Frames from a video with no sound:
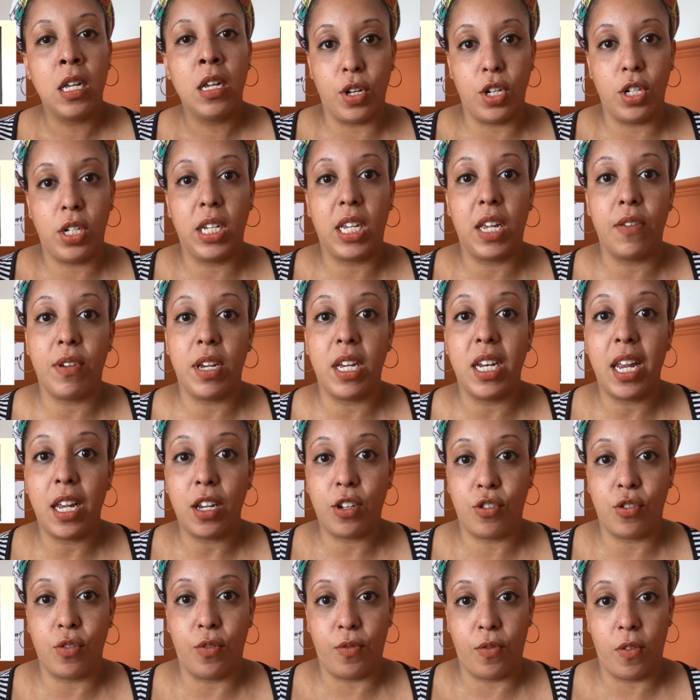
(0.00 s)
to give it an
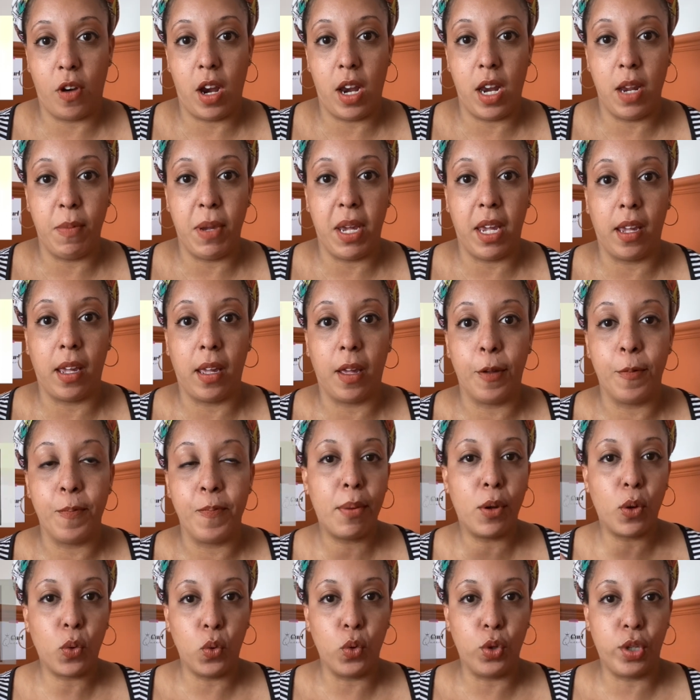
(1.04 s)
extra framing, but
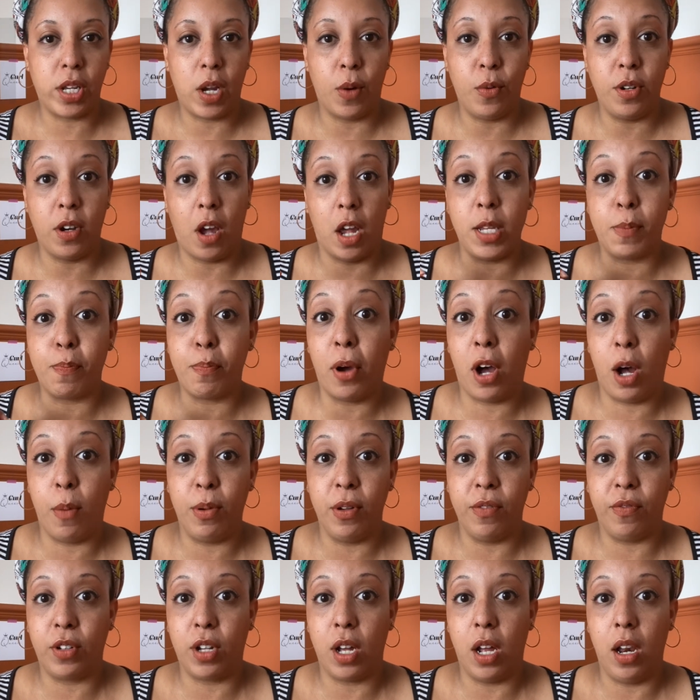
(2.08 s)
also a nice pop of
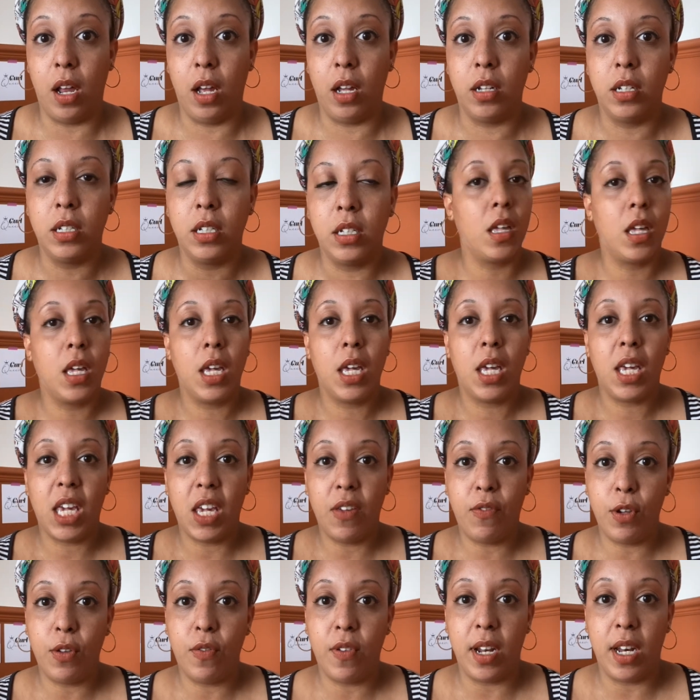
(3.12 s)
colour. If
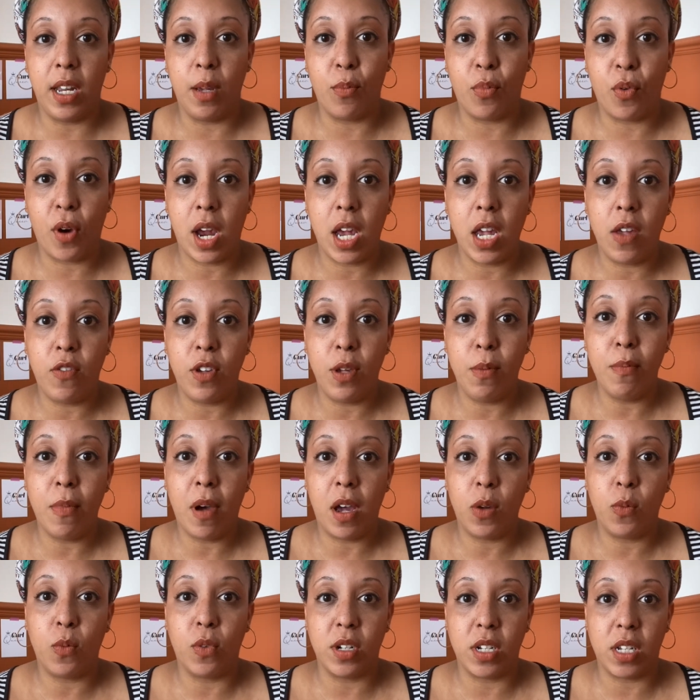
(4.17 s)
you're feeling brave, you might
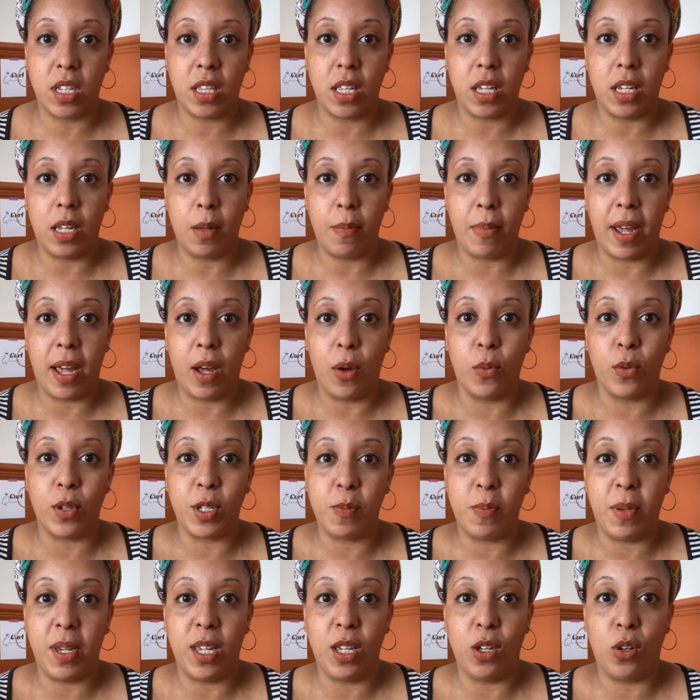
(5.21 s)
want to think about what's
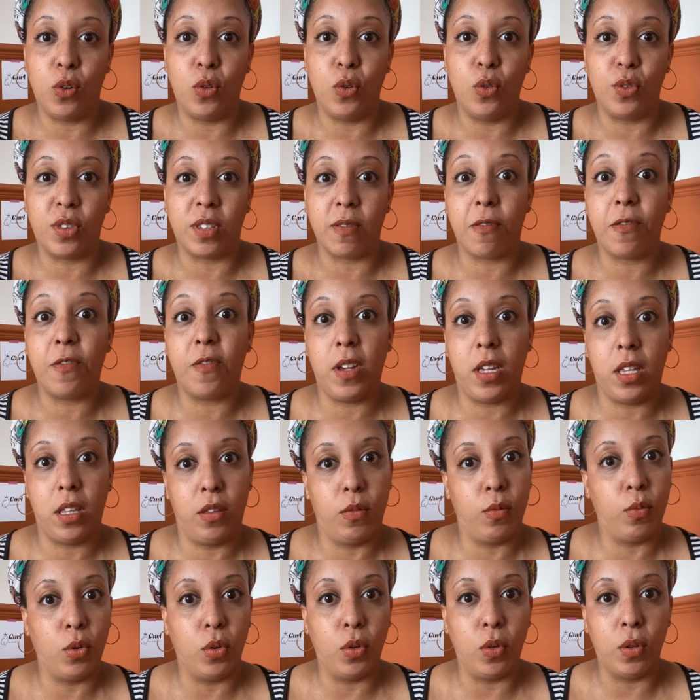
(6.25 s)
being called the fifth
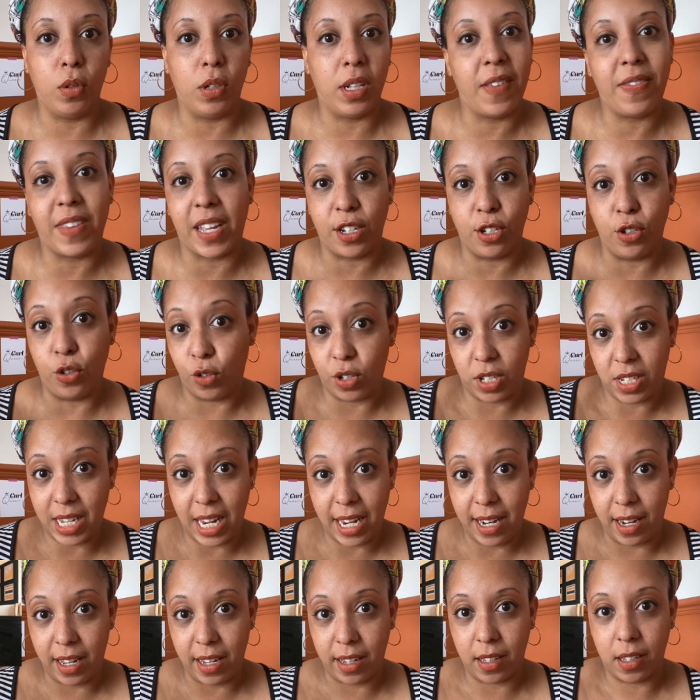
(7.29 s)
wall, and that's your
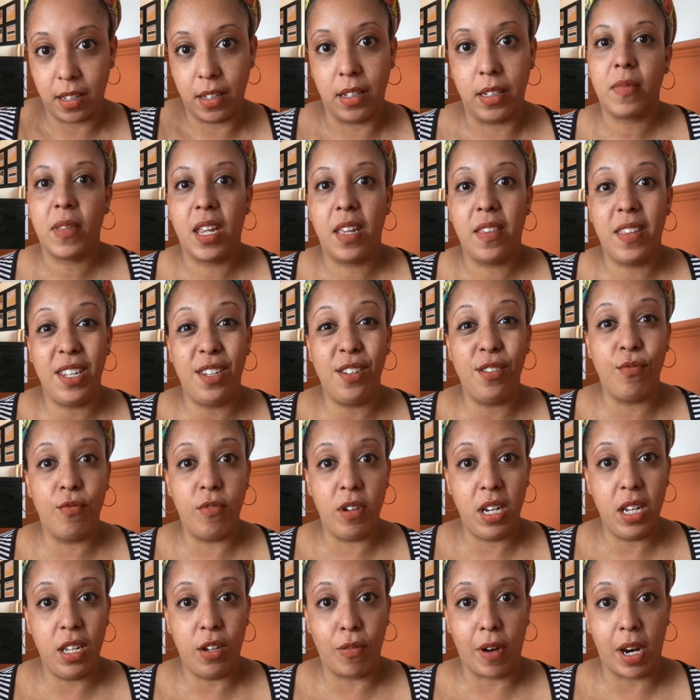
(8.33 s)
ceiling. This is
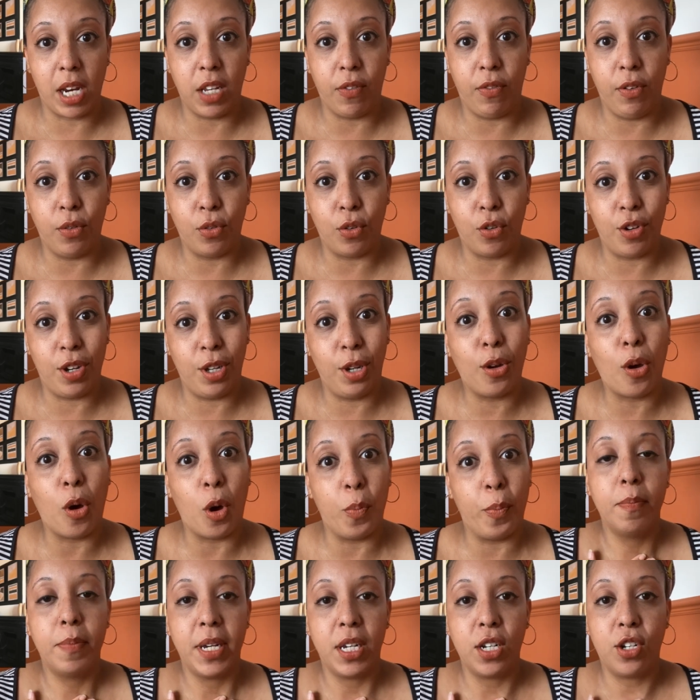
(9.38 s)
really great if you've already got a
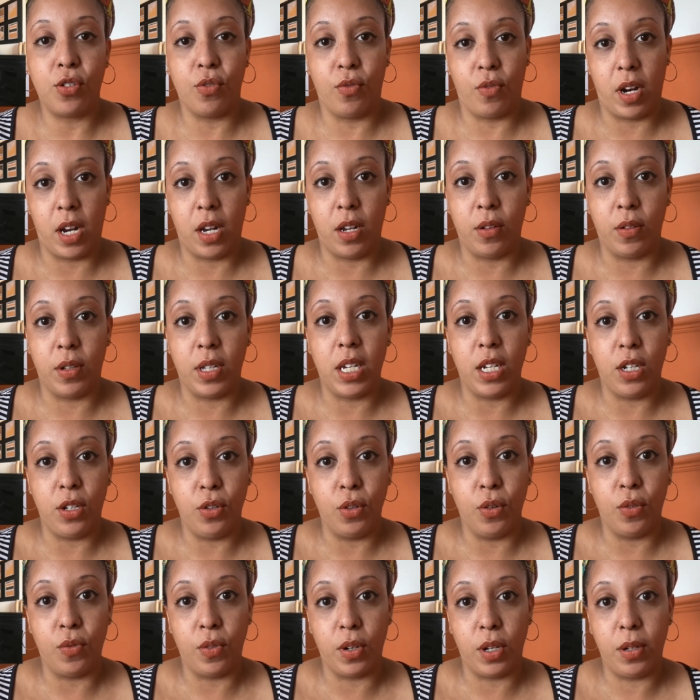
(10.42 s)
picture rail in your
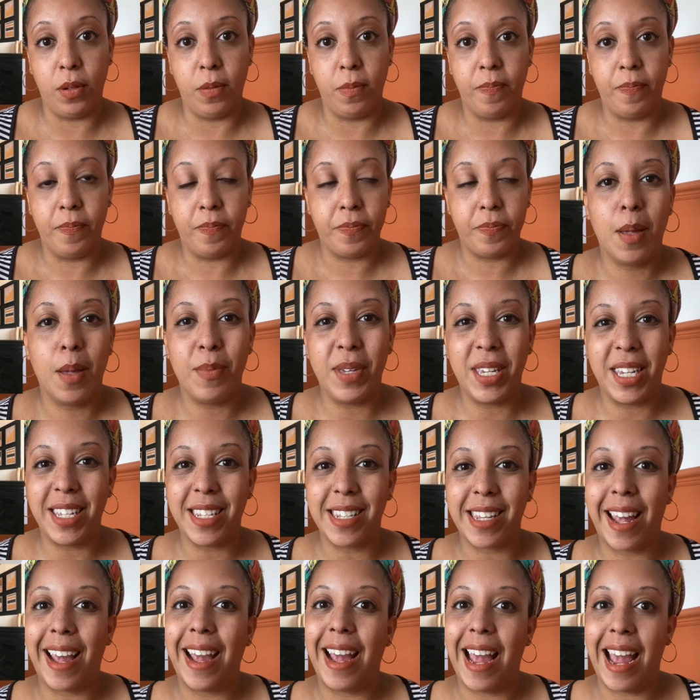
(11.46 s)
room, because
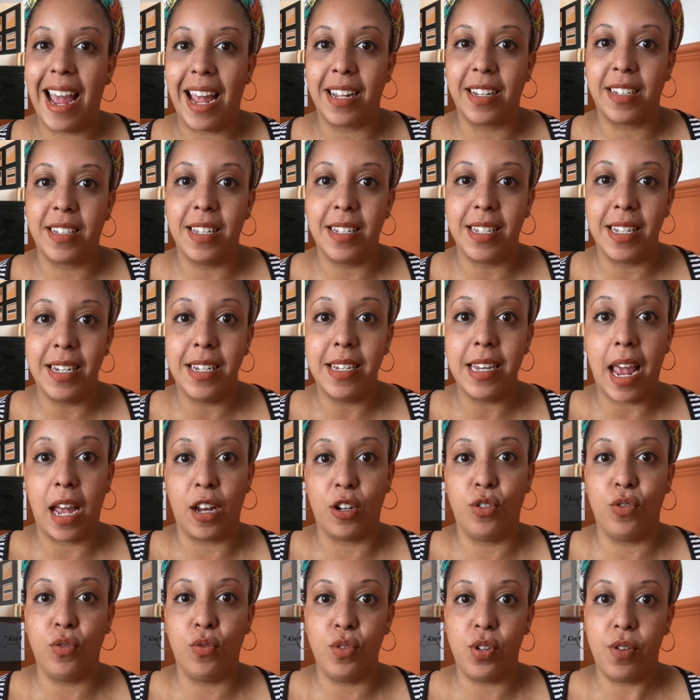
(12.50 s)
that acts as a
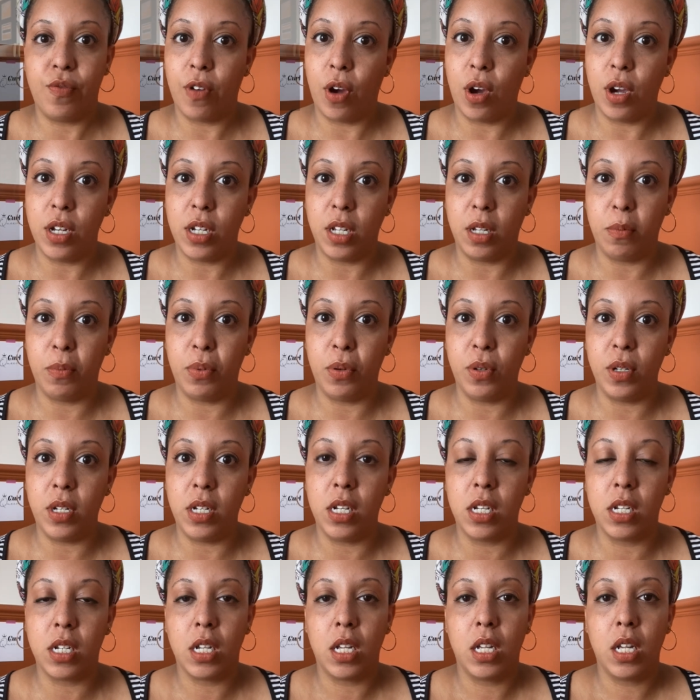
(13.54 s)
natural dividing
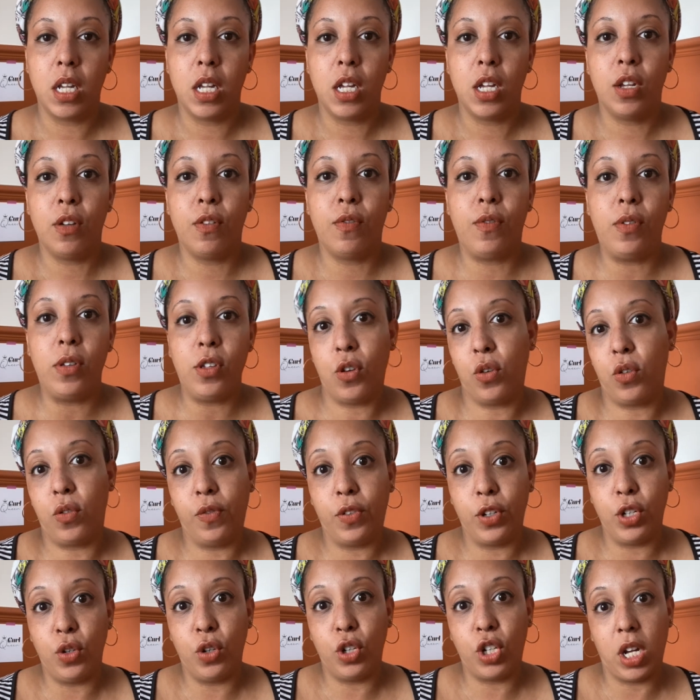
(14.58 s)
point for
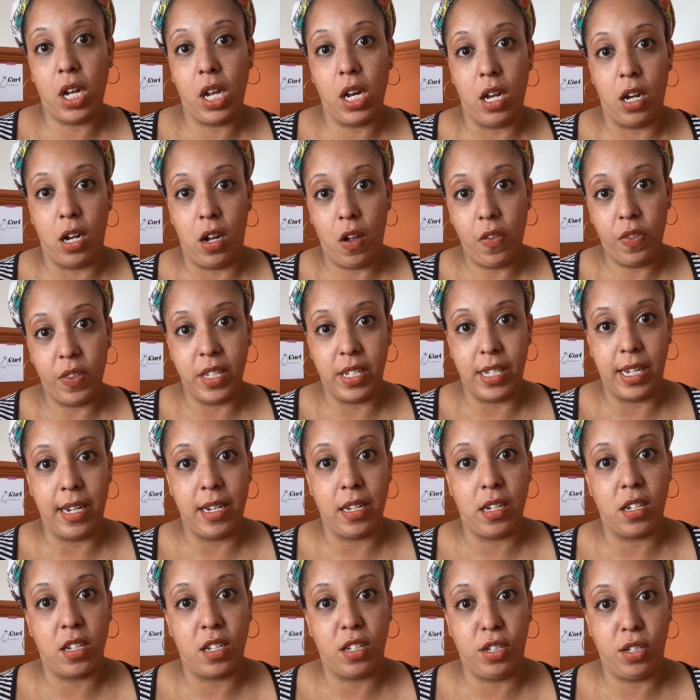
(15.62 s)
your colour on the ceiling
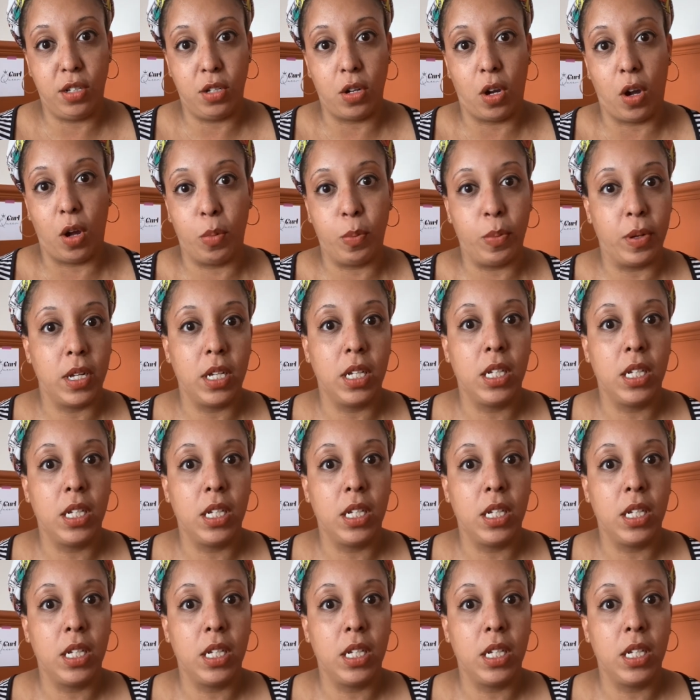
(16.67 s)
to stop.